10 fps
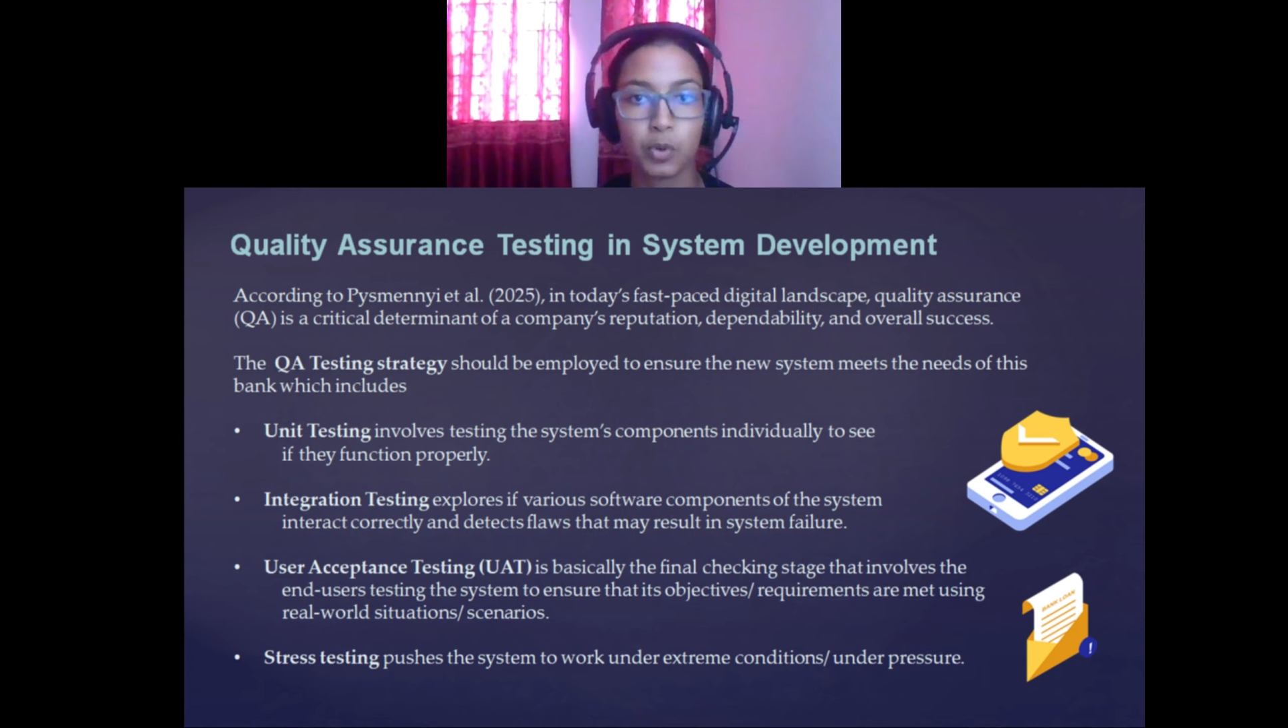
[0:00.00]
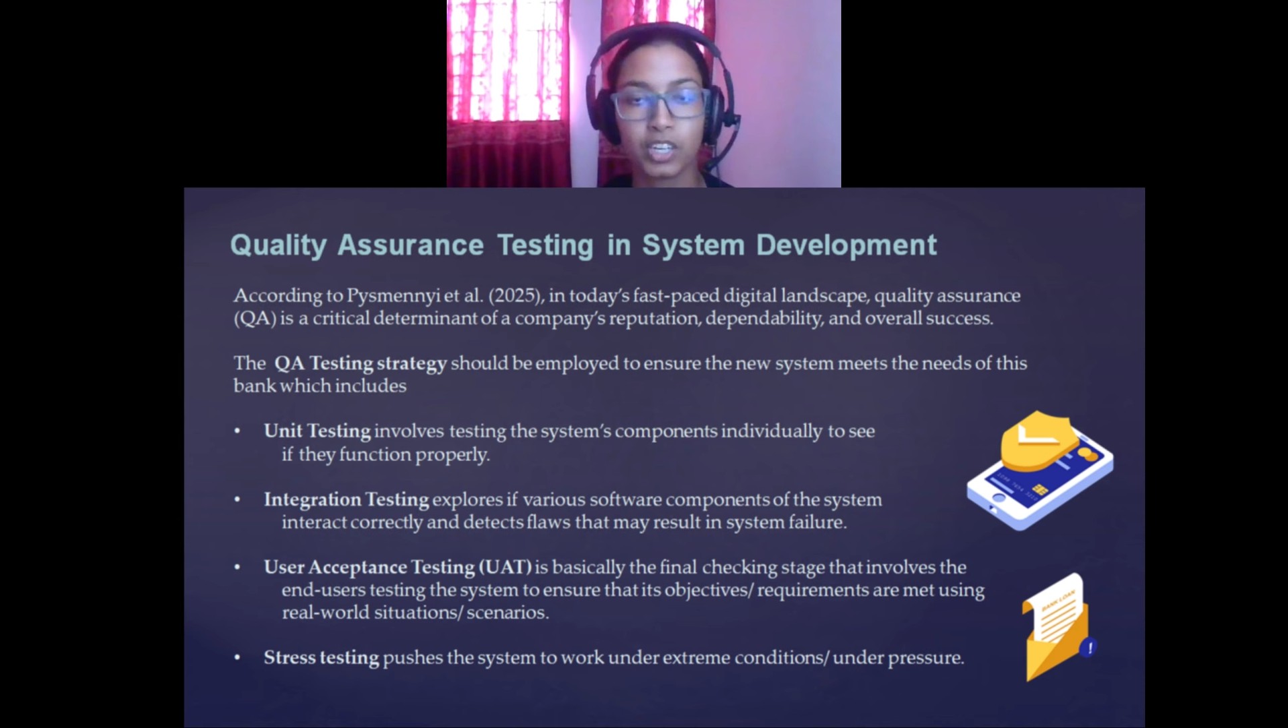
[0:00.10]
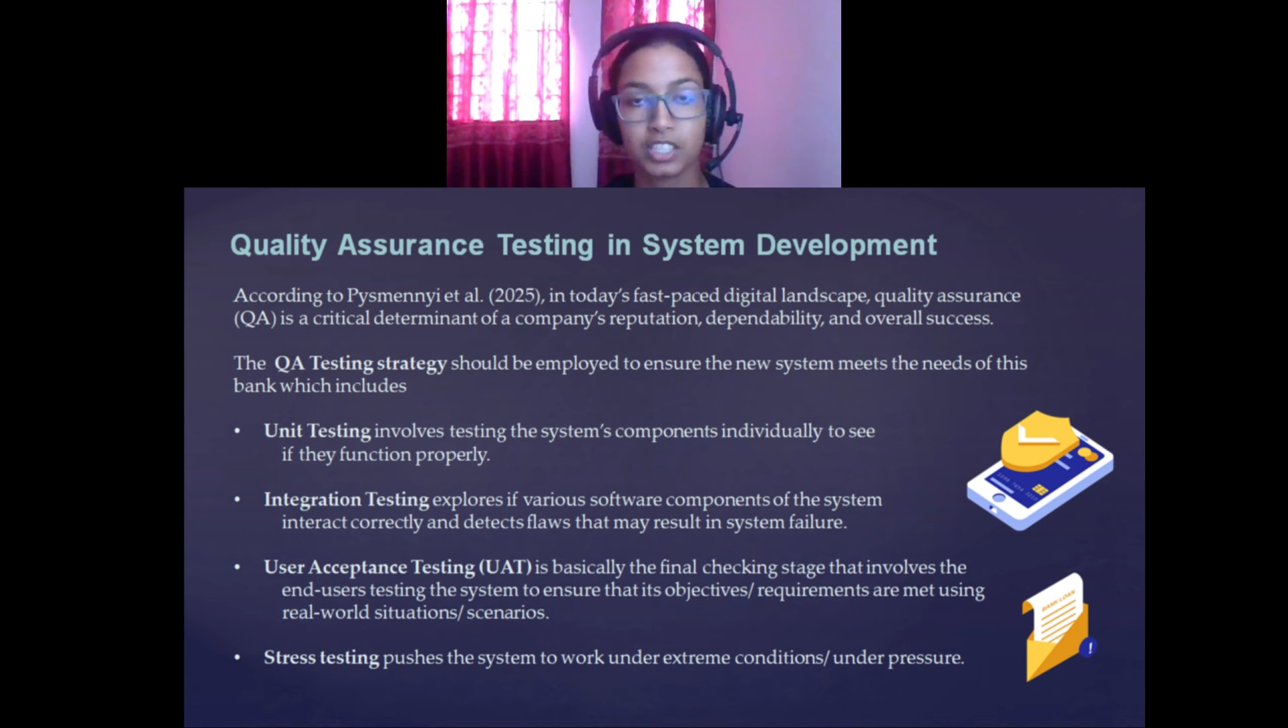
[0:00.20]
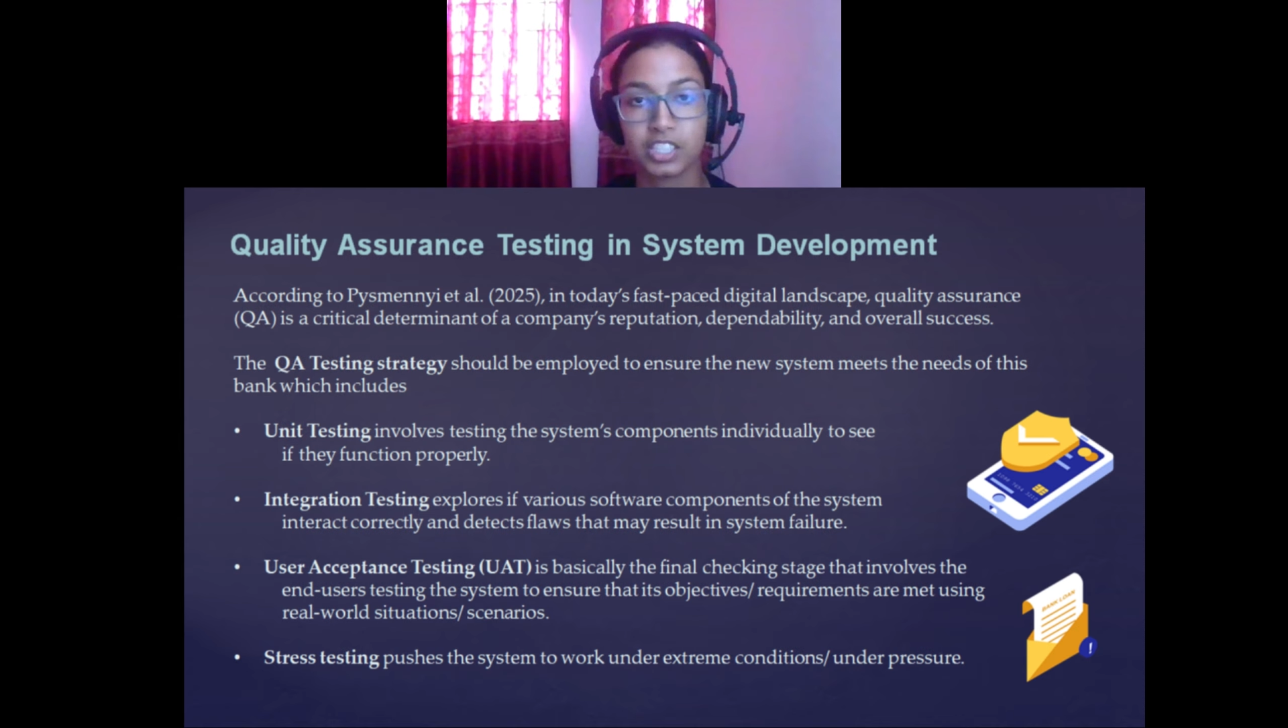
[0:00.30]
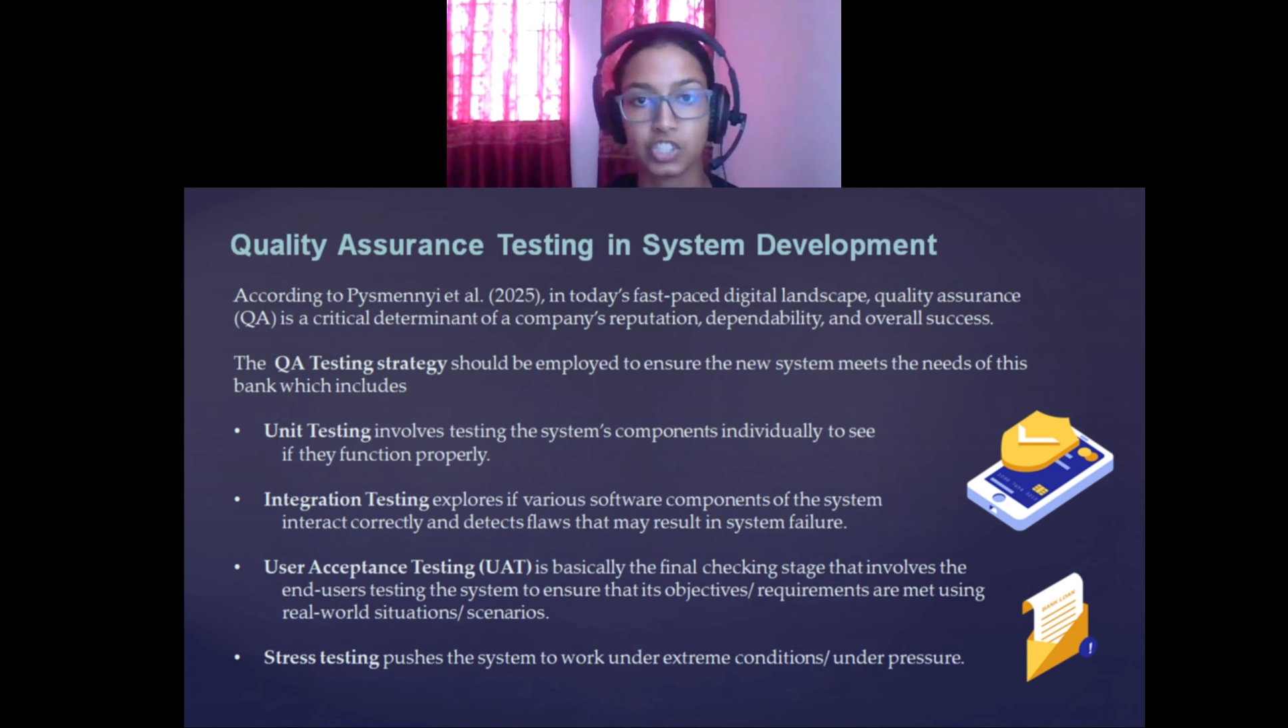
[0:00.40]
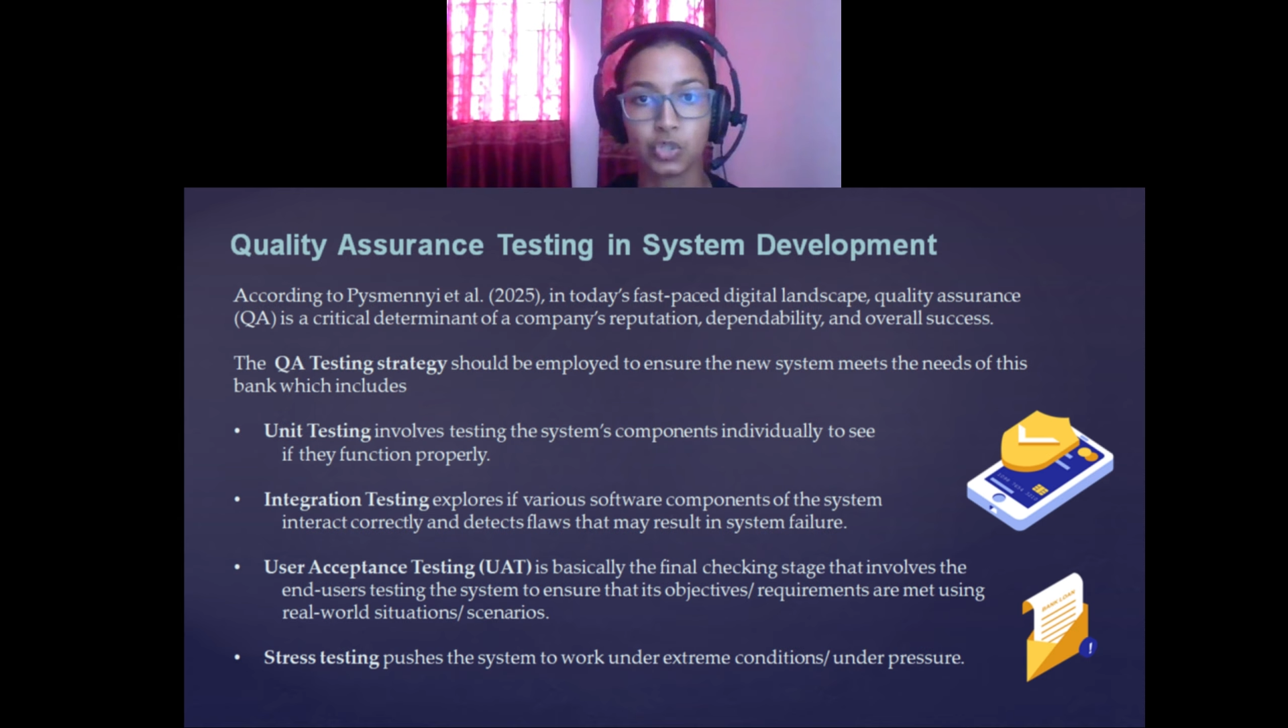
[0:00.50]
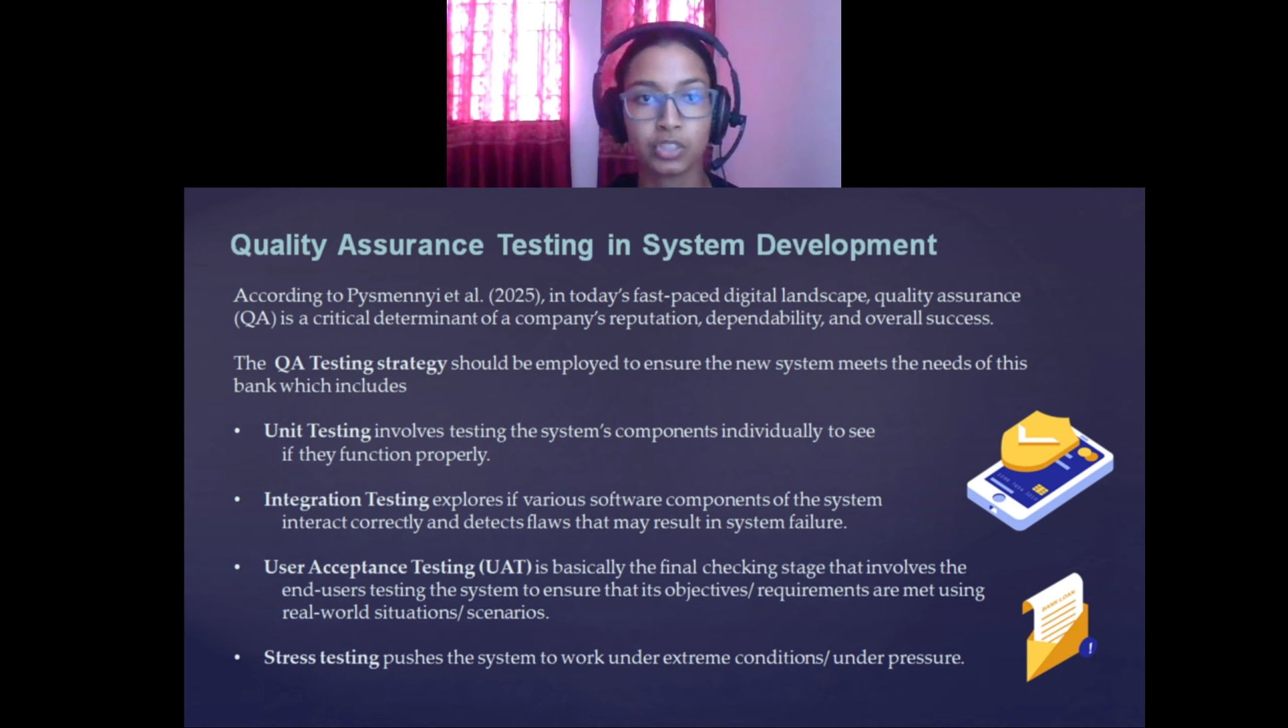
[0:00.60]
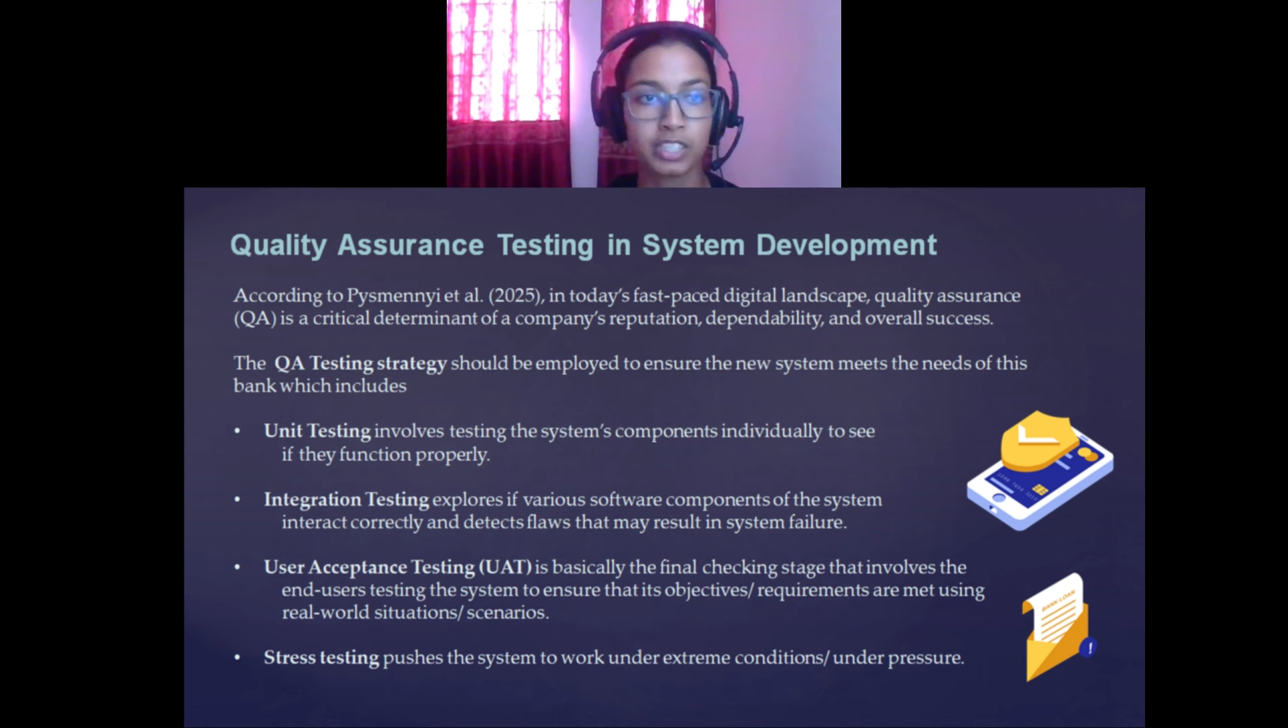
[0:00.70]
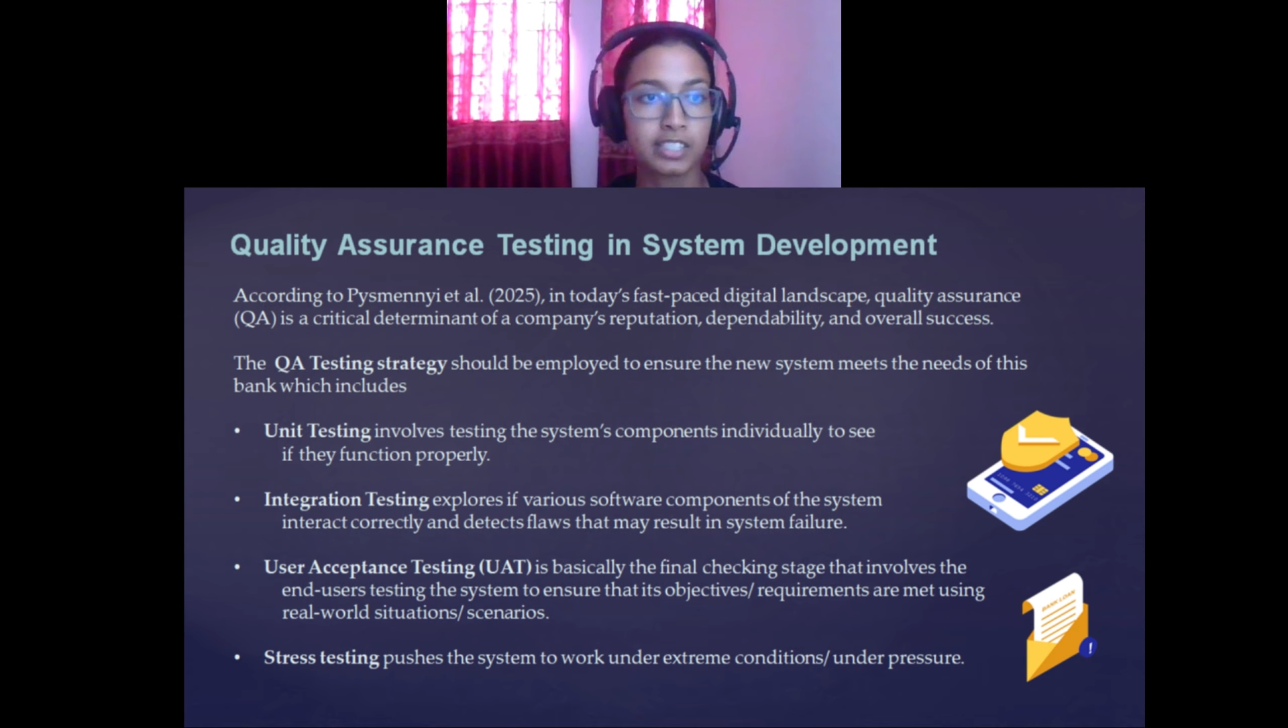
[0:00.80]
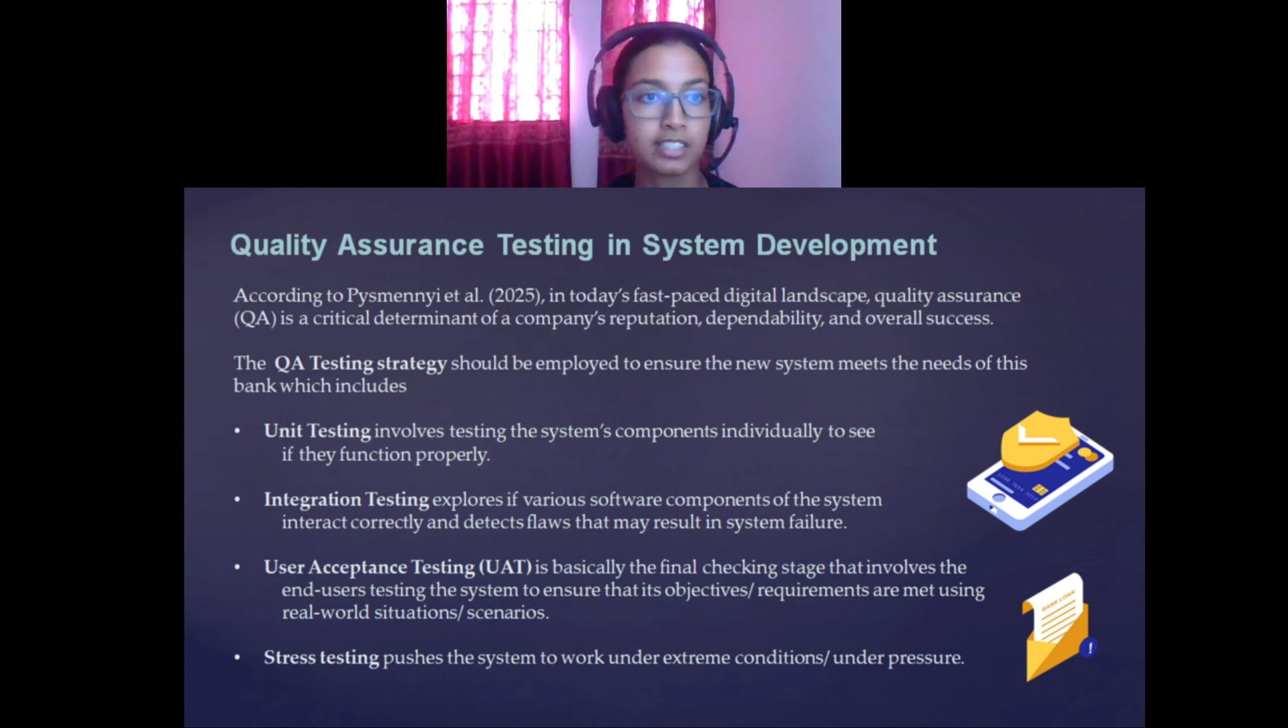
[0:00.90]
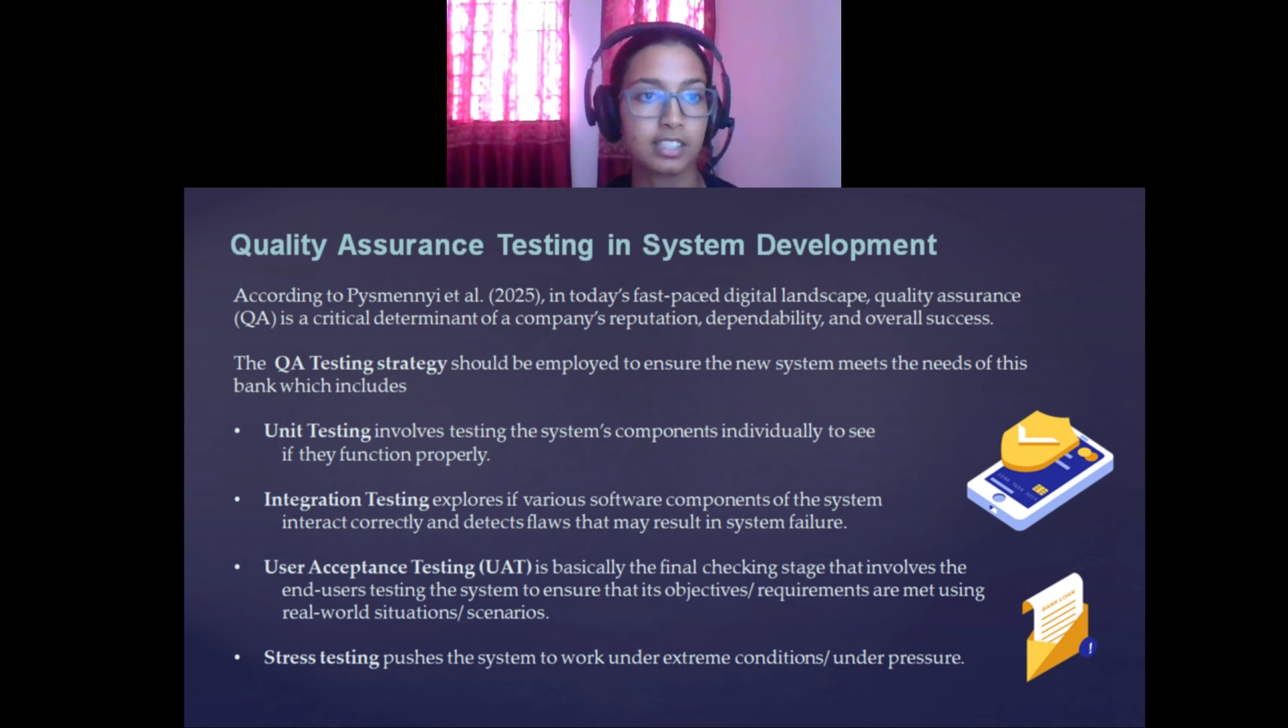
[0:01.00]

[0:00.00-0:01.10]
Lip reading: quality assurance